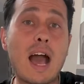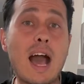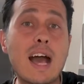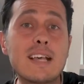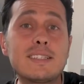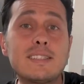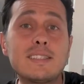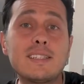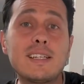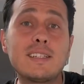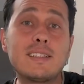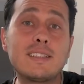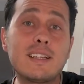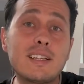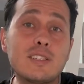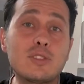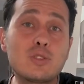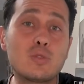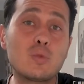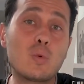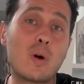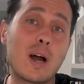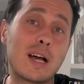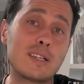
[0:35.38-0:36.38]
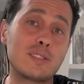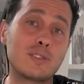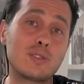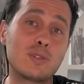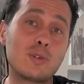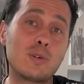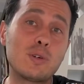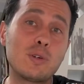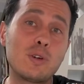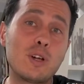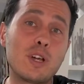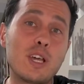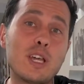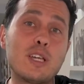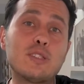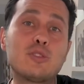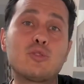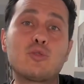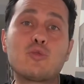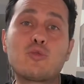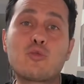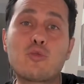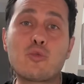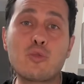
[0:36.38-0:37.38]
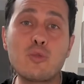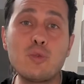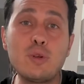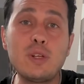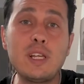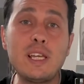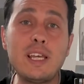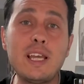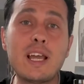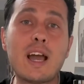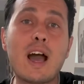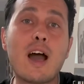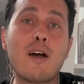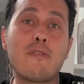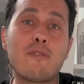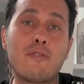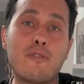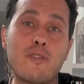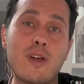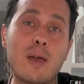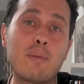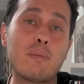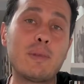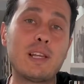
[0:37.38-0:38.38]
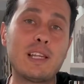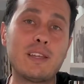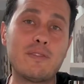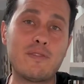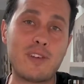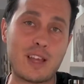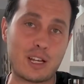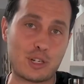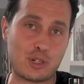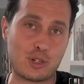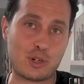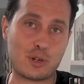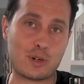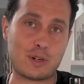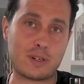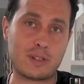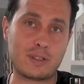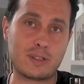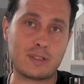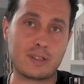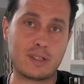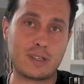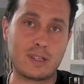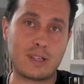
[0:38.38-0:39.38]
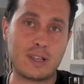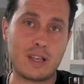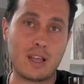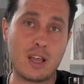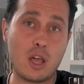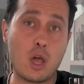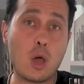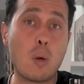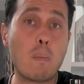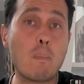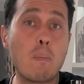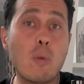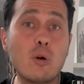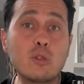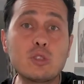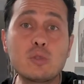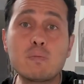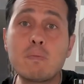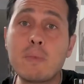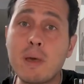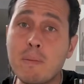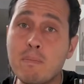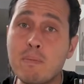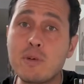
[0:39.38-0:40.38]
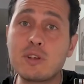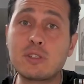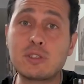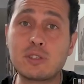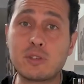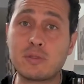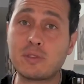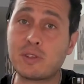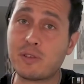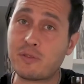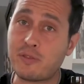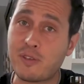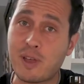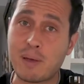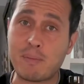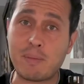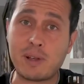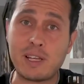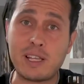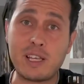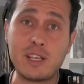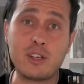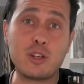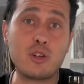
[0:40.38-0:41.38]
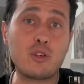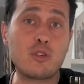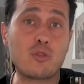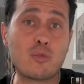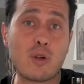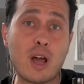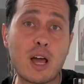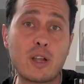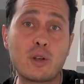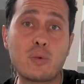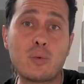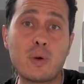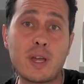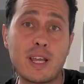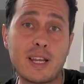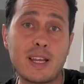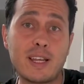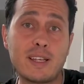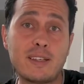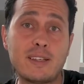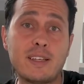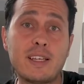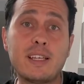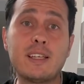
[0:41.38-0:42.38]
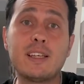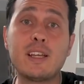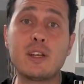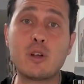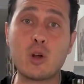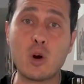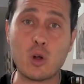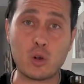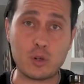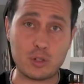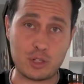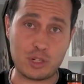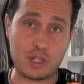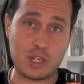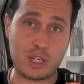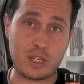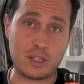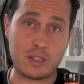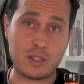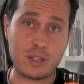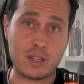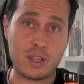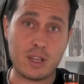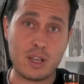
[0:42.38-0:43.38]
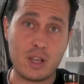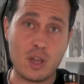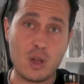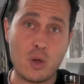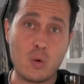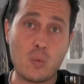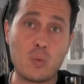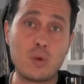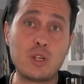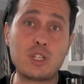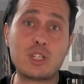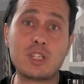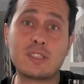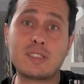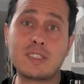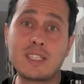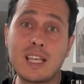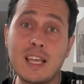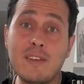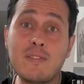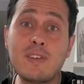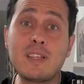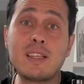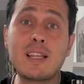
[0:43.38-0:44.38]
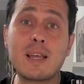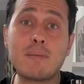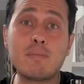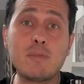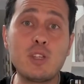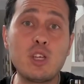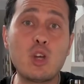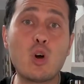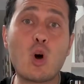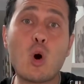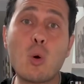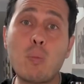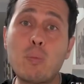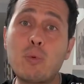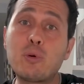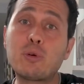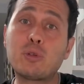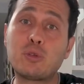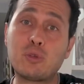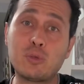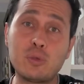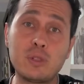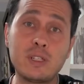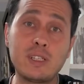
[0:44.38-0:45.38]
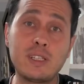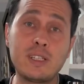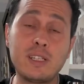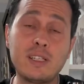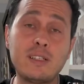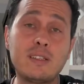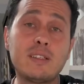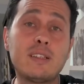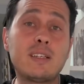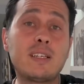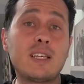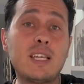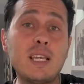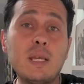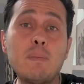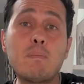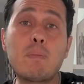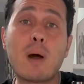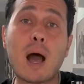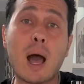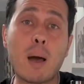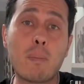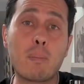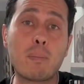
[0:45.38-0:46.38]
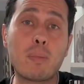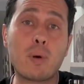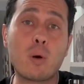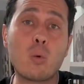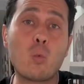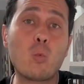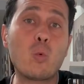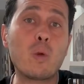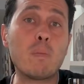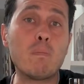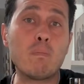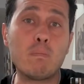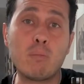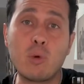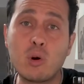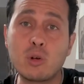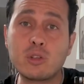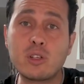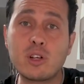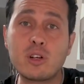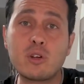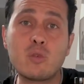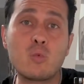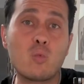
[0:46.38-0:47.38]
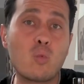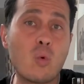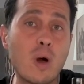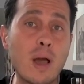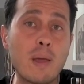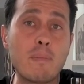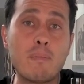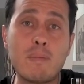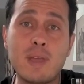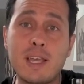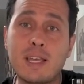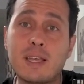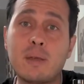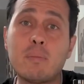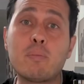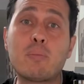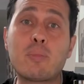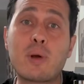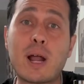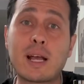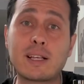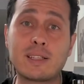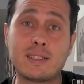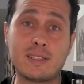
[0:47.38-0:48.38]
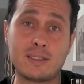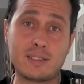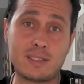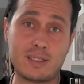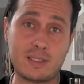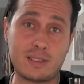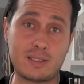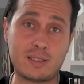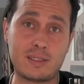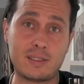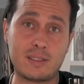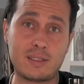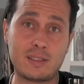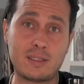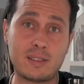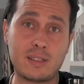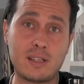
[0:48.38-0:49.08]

Hacienda Suazo is truly a family venture. Most members of the family graduated in enology, which has given them the opportunity to keep up with modern winemaking practices.